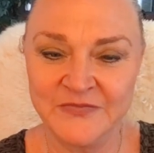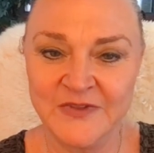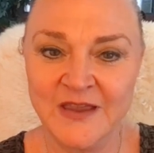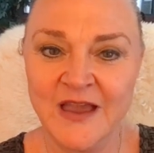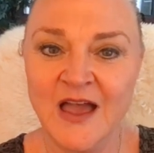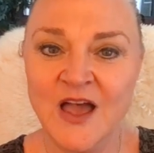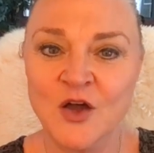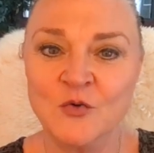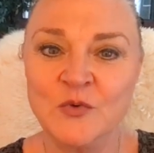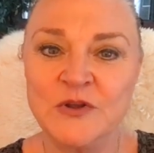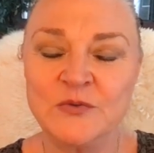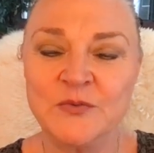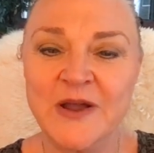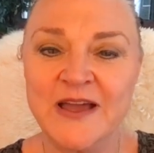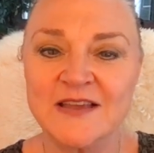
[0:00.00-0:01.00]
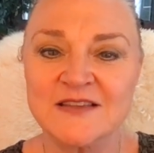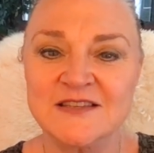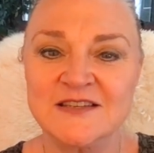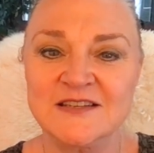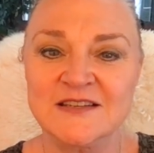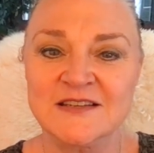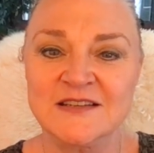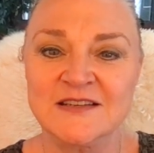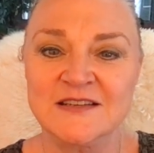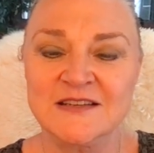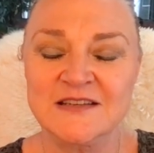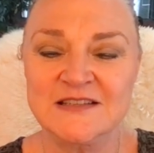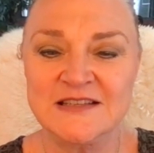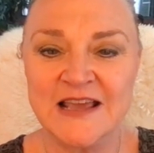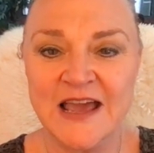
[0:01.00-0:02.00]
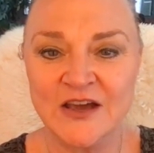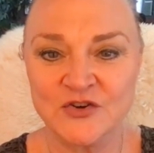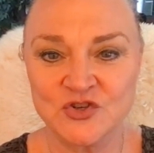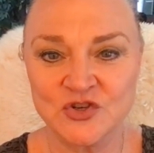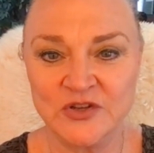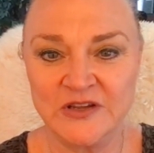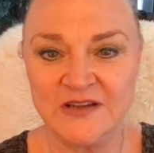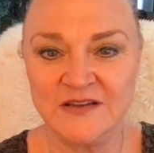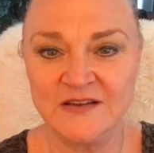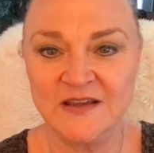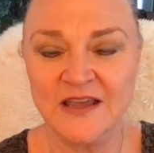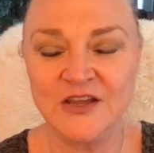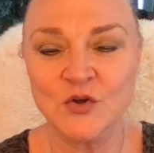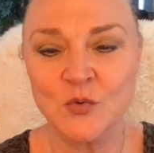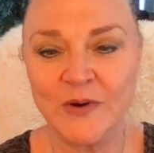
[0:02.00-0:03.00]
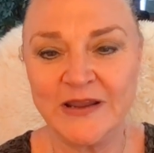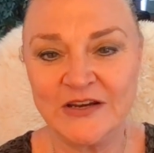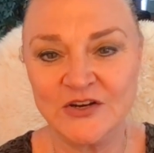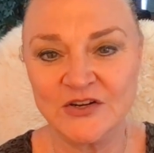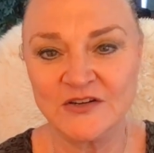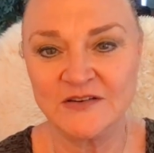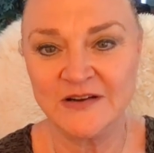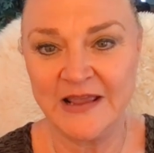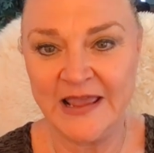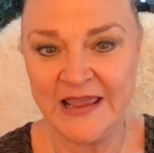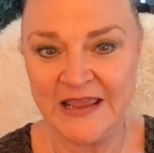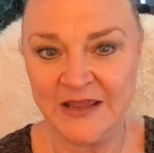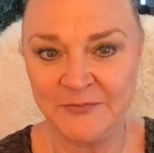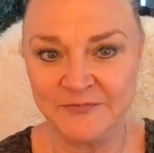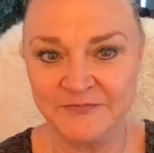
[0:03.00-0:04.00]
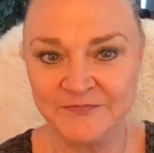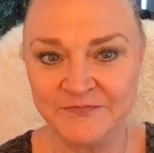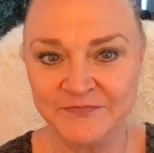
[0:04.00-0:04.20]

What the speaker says: How we rest is actually a greater aim.